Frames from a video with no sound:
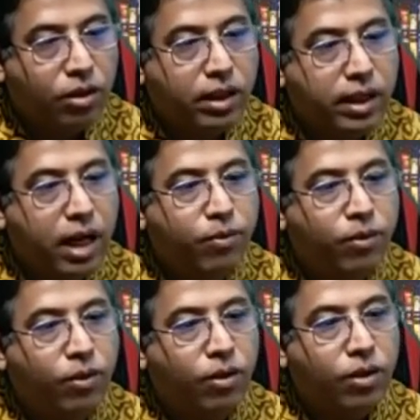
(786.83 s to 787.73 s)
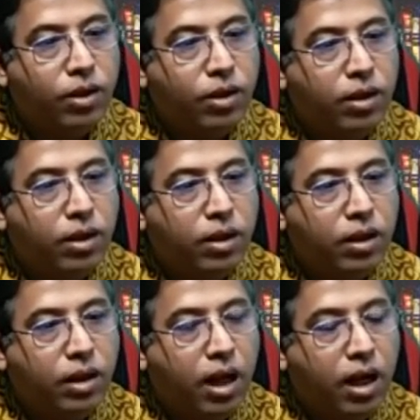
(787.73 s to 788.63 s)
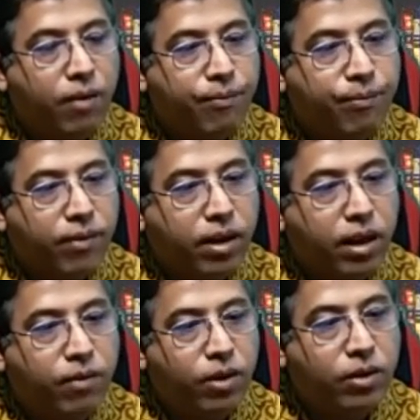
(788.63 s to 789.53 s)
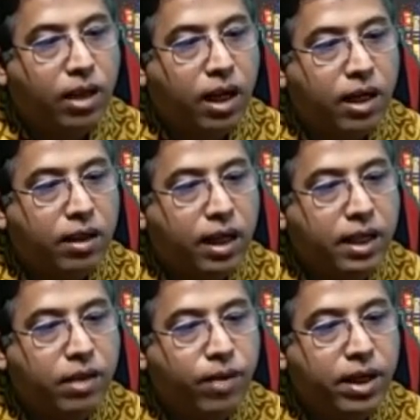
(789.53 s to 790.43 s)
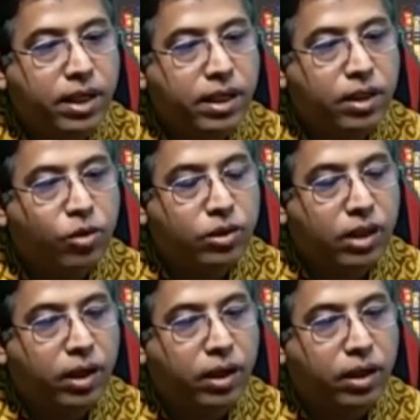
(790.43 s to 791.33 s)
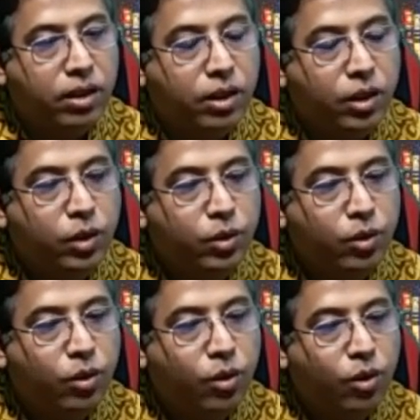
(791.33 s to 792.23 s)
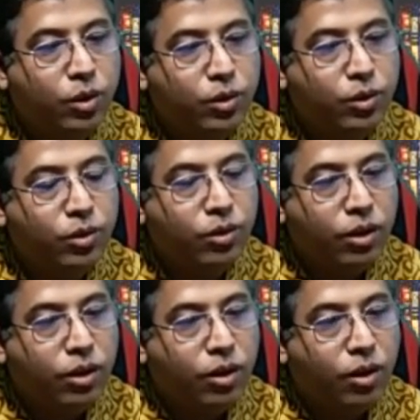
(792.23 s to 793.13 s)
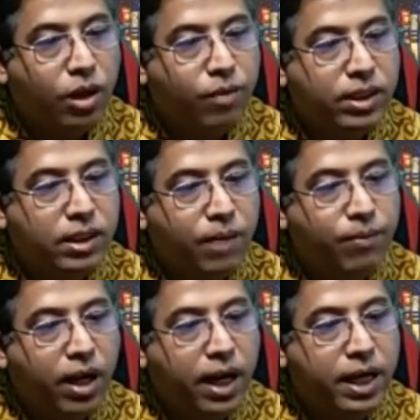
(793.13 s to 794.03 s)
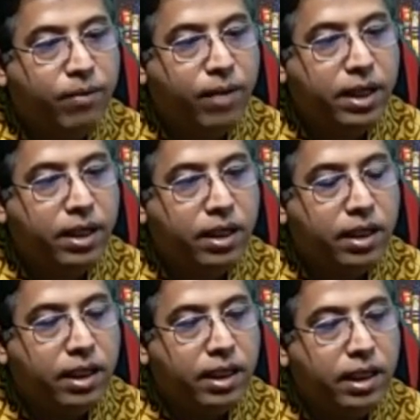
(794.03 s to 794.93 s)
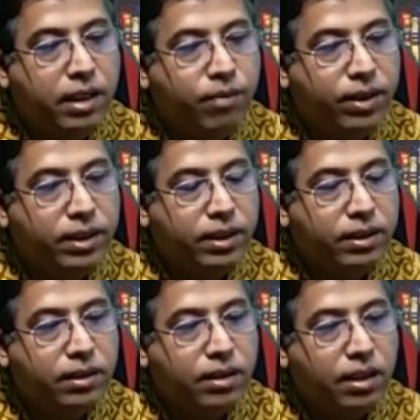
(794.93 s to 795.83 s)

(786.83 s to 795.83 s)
careful about the antibiotic and no steroid. You should not prescribe the antibiotic if patients